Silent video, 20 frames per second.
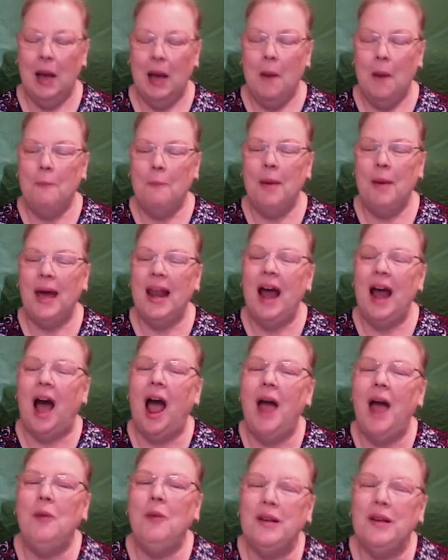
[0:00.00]
But
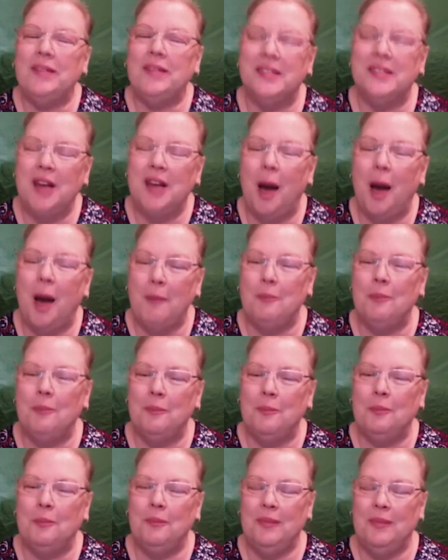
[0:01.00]

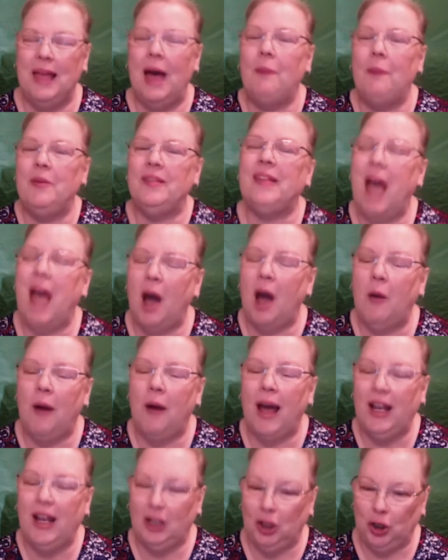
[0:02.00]
that was how
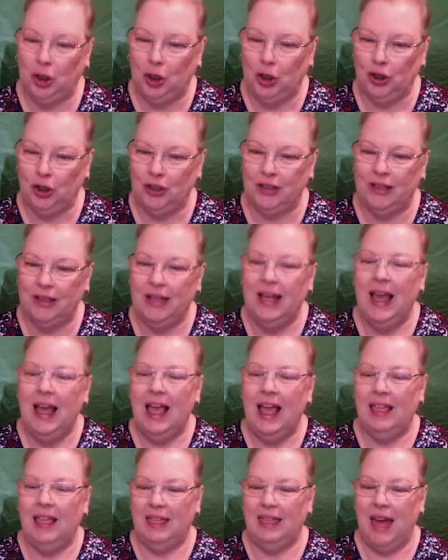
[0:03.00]
I learned
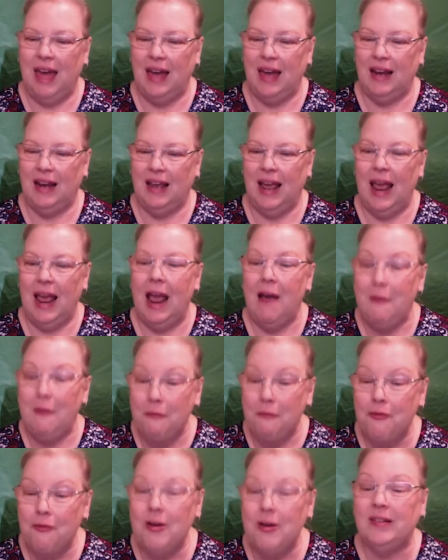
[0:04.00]
that
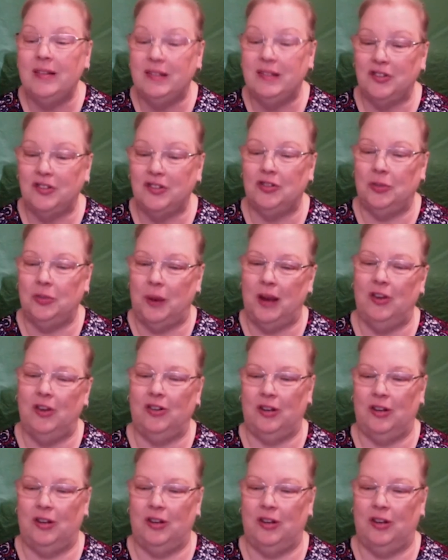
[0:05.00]
every
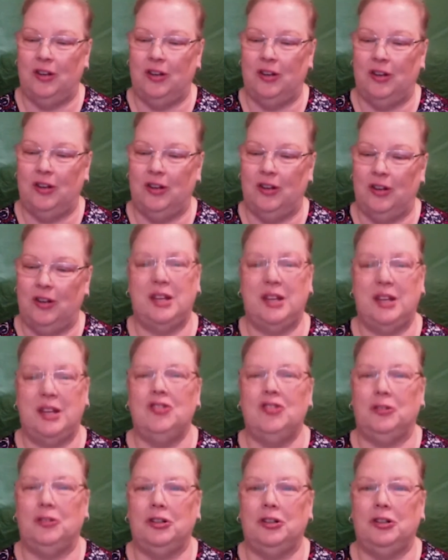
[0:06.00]
situation is a
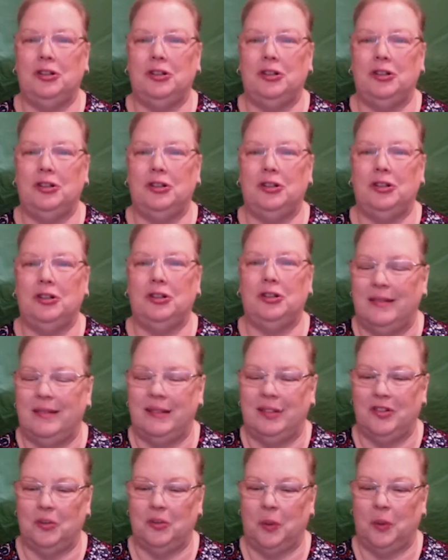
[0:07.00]
potential negotiating
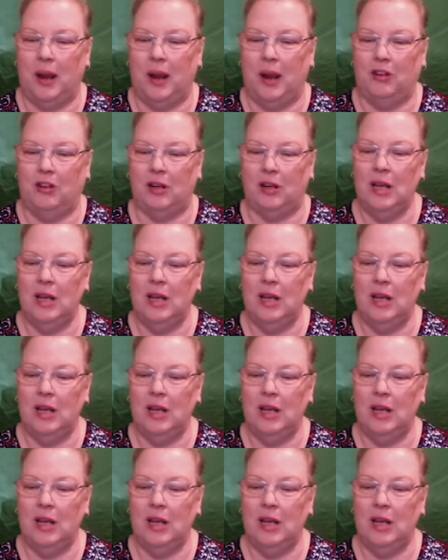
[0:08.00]
situation.